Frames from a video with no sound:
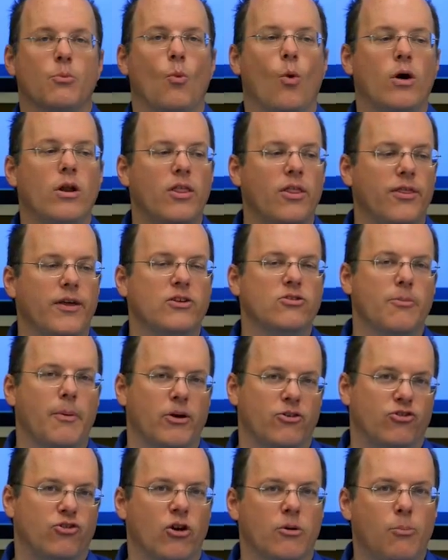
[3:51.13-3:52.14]
One of the things
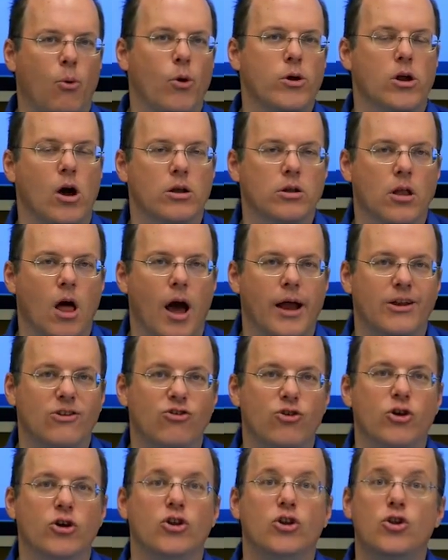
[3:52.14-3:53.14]
about SharePoint Online
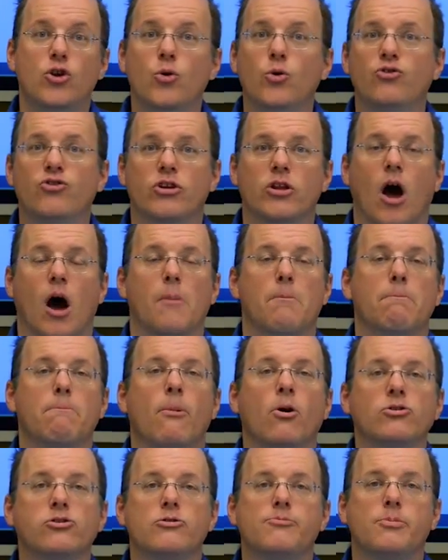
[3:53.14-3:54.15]
is you can use it on
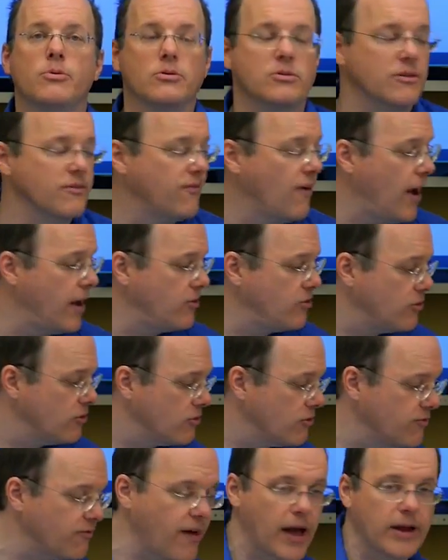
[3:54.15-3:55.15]
multiple
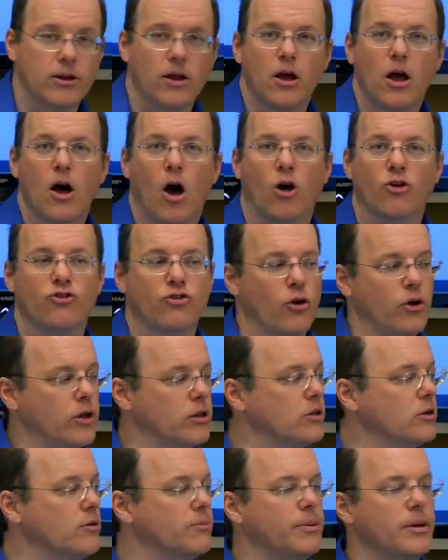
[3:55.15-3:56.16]
devices. In fact, I'll show
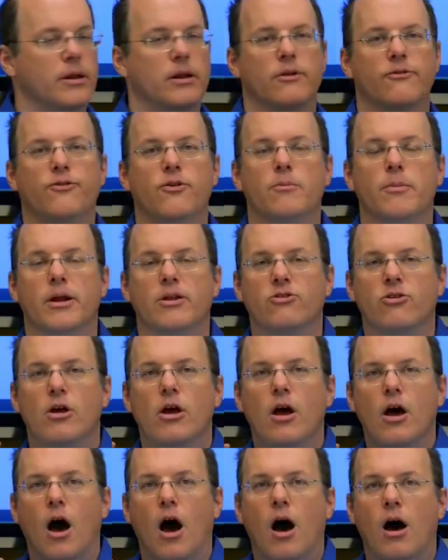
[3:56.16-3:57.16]
you a little bit in a few minutes
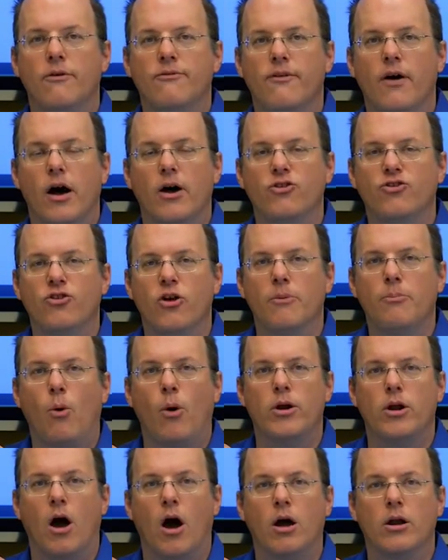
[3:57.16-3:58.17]
of
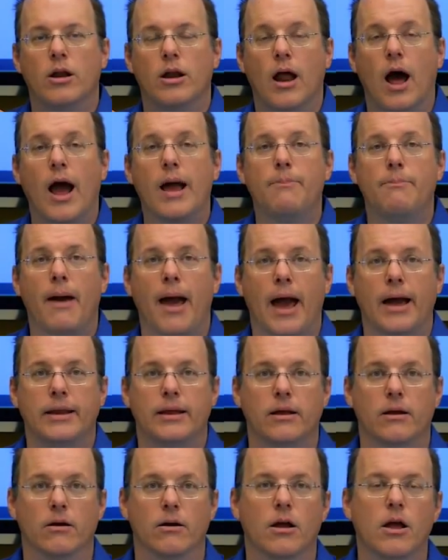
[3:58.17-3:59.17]
SharePoint on an iPad
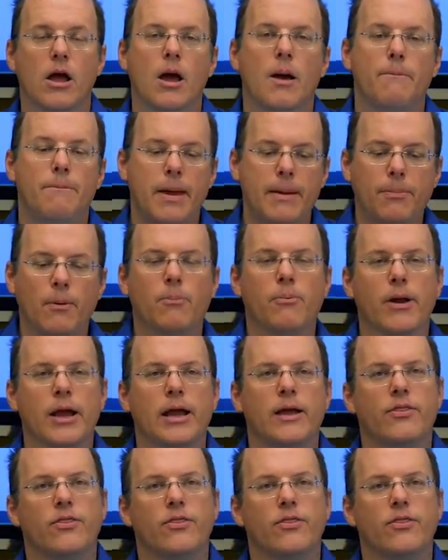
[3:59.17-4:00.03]
here. People bring